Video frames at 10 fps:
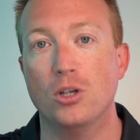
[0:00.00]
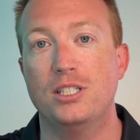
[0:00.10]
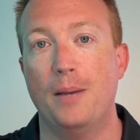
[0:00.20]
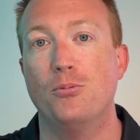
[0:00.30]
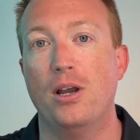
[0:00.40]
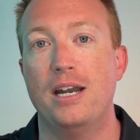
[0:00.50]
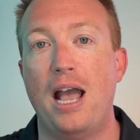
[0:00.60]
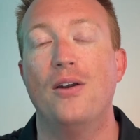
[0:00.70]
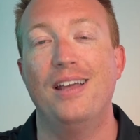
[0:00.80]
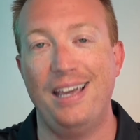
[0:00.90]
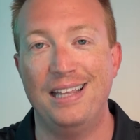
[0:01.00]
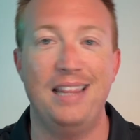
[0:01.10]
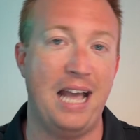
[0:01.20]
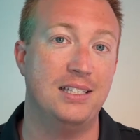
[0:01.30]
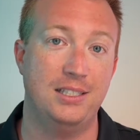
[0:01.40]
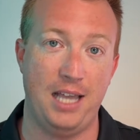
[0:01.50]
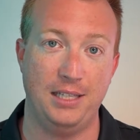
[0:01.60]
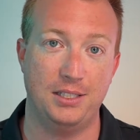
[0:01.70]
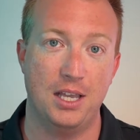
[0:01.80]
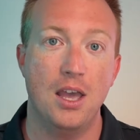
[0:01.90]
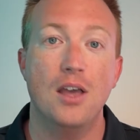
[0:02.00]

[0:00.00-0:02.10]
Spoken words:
separated out in that sense.